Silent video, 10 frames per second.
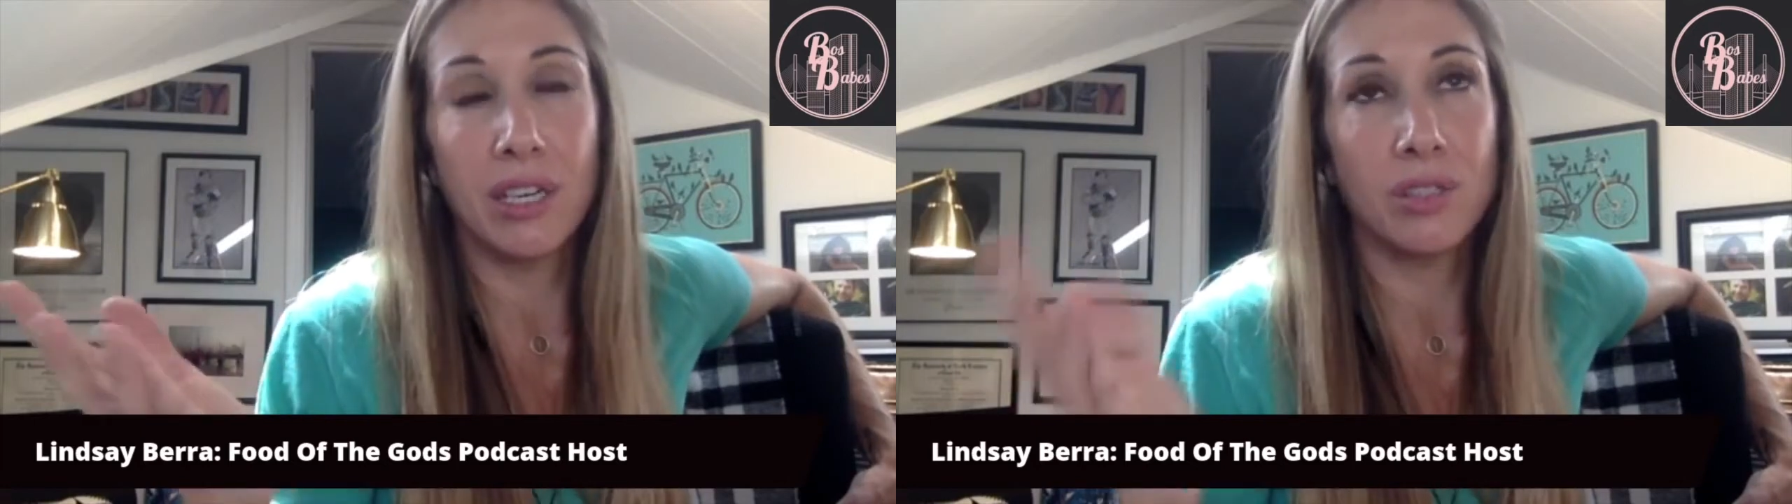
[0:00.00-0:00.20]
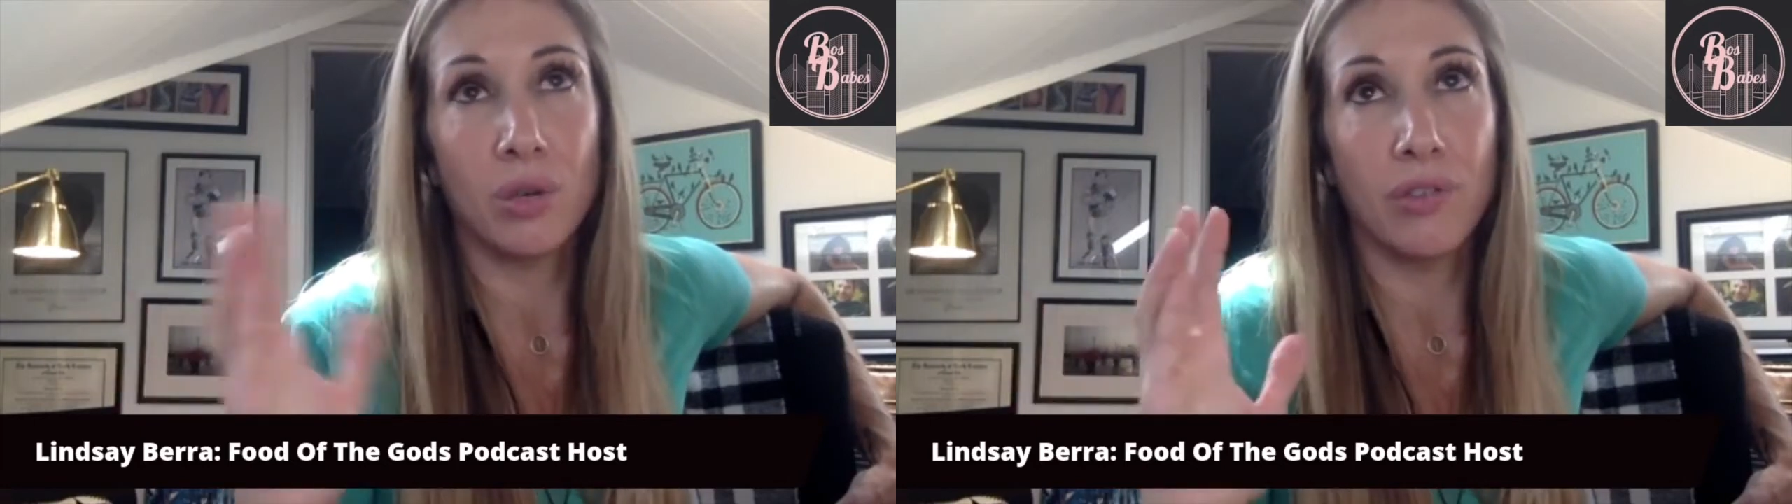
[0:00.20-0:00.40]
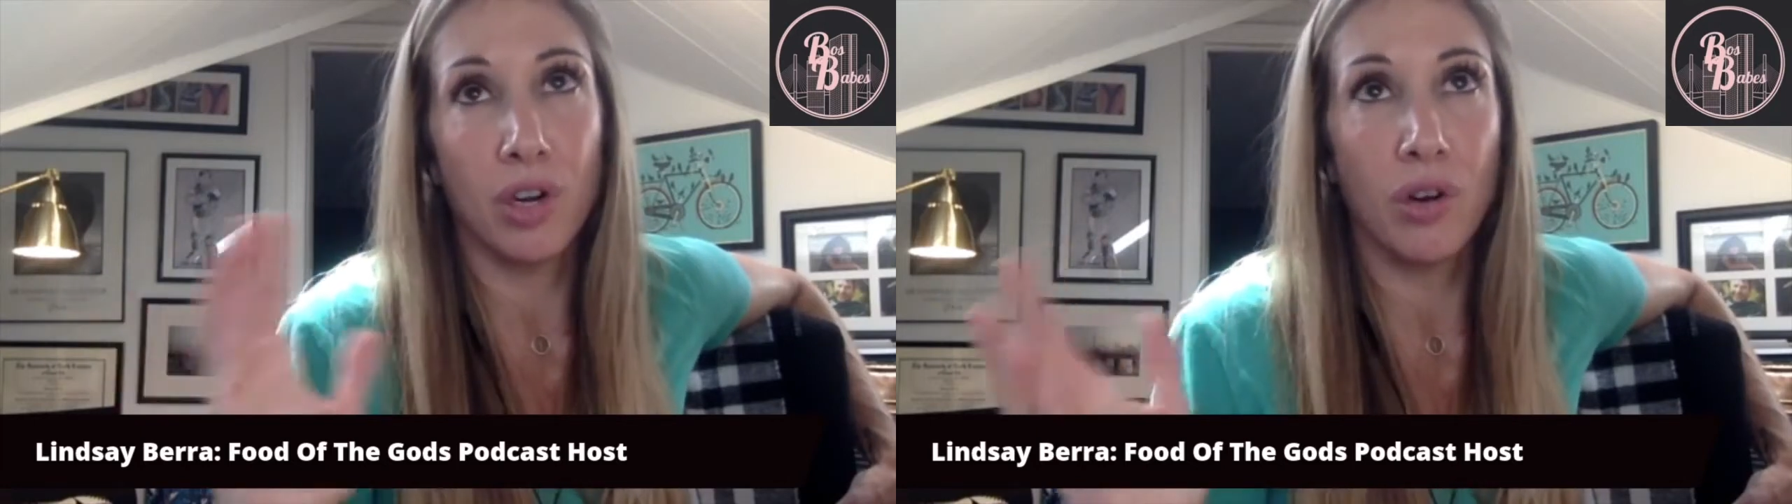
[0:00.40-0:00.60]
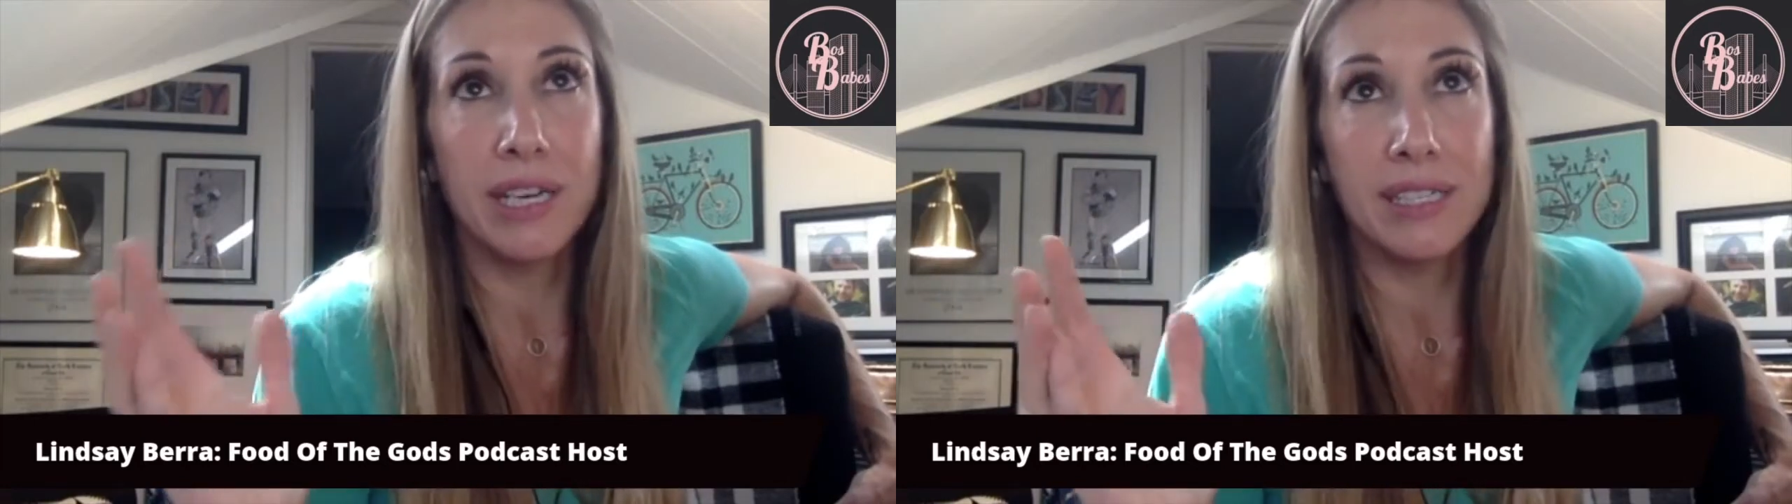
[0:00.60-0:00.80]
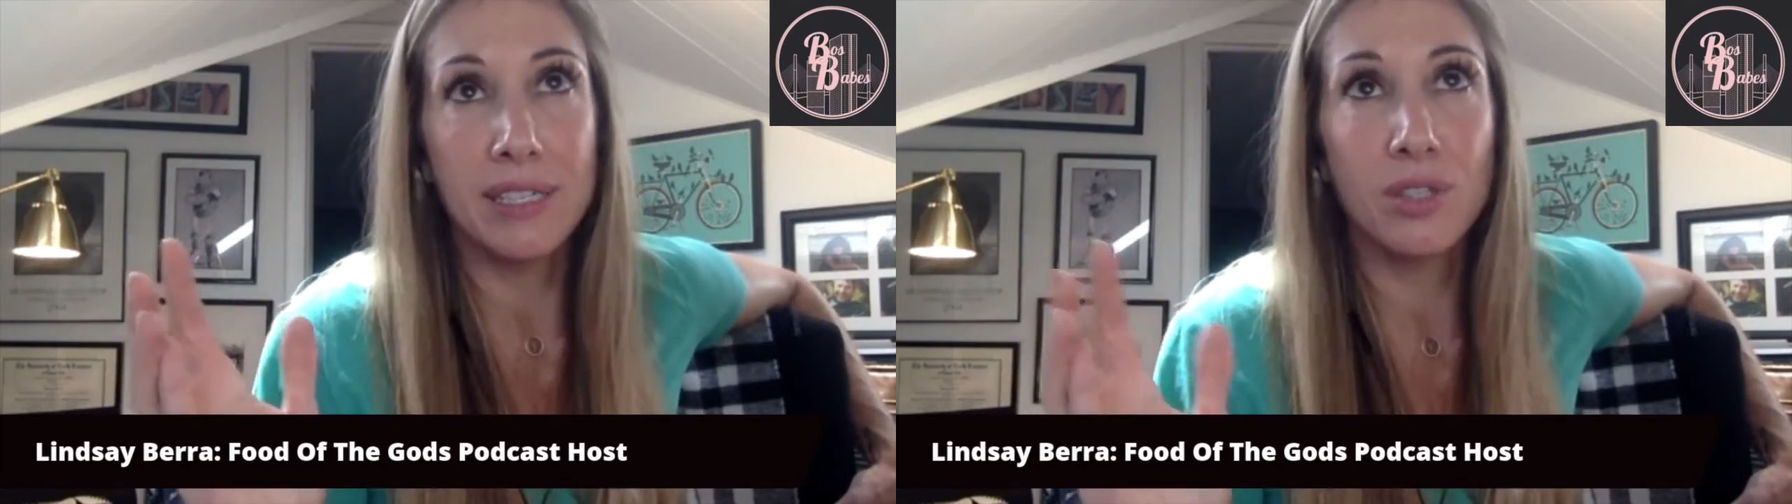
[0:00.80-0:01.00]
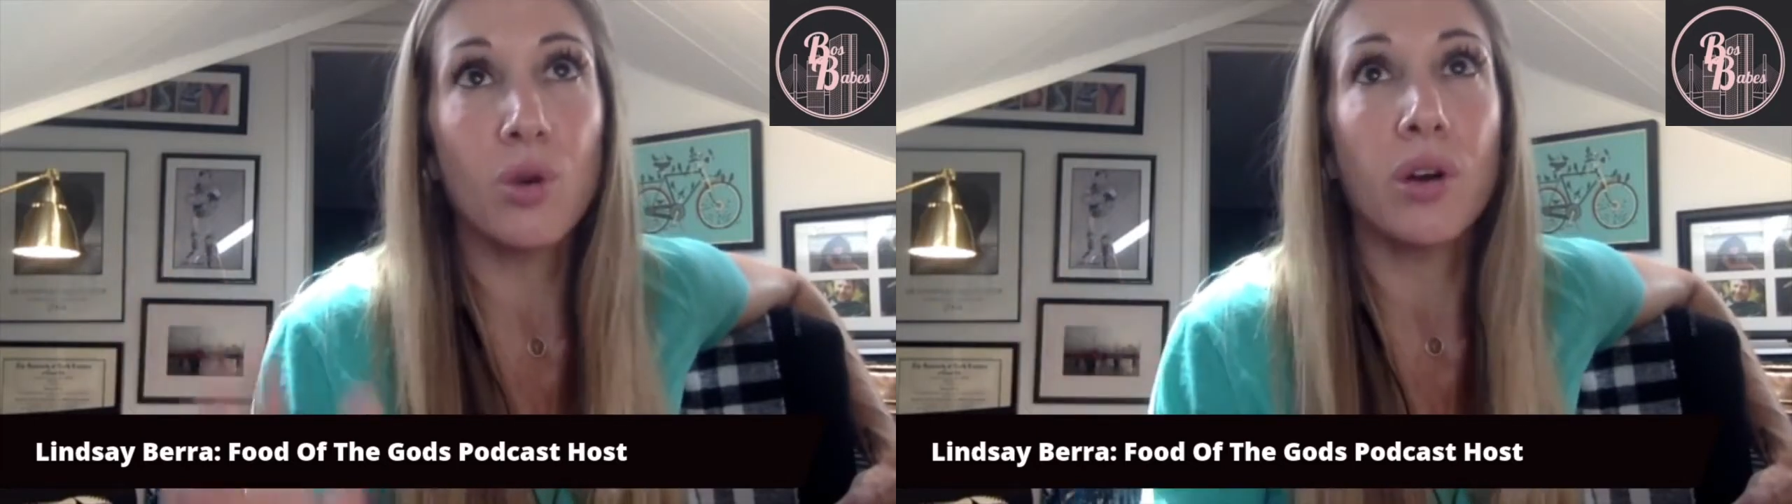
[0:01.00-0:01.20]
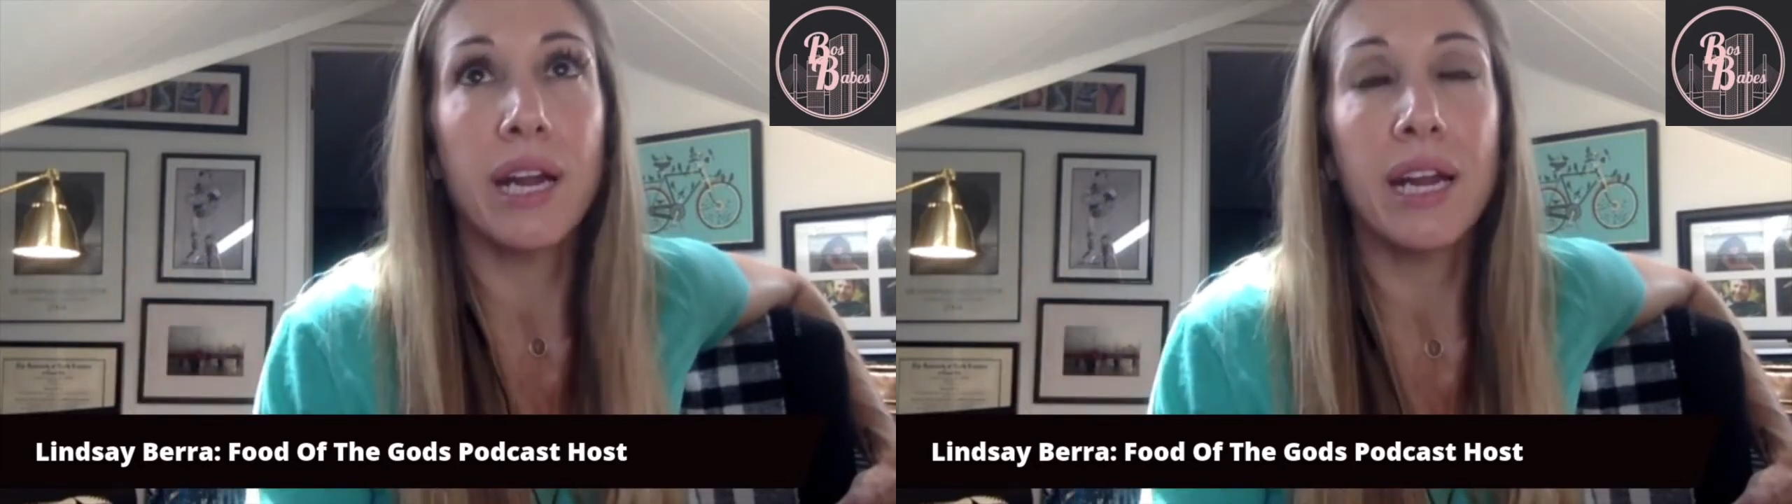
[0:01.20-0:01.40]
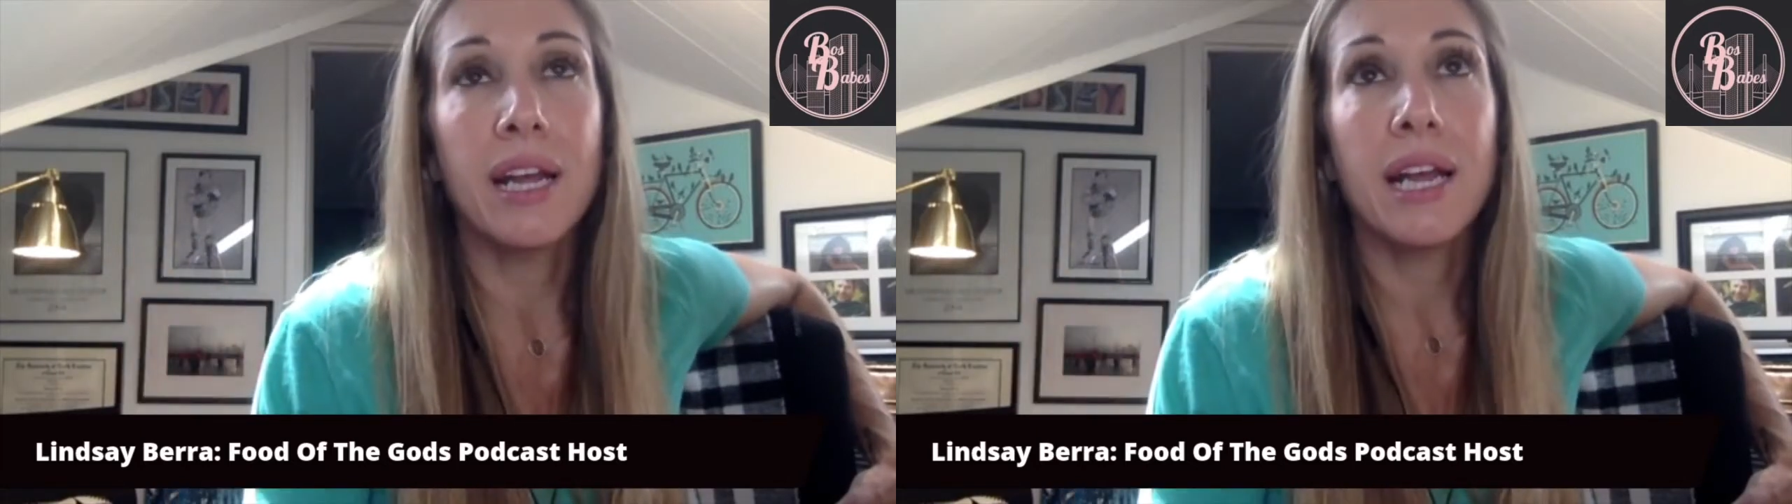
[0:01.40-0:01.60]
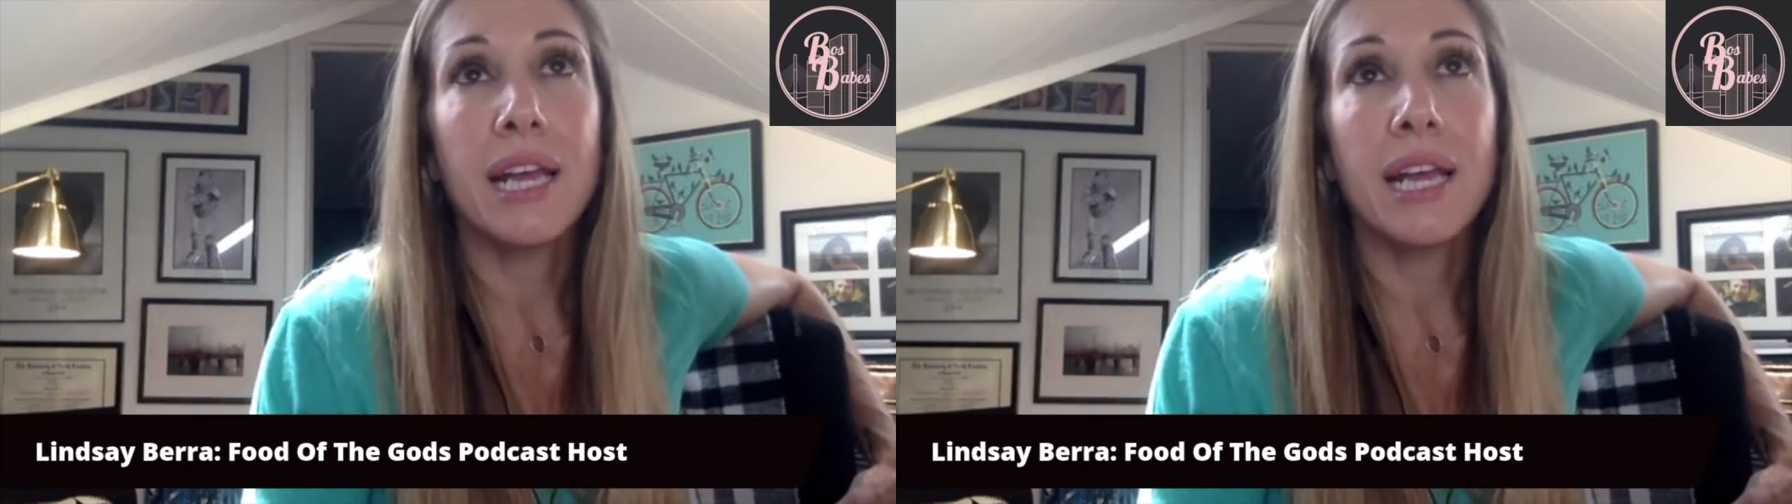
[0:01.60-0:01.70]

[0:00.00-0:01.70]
sort of a crazy story.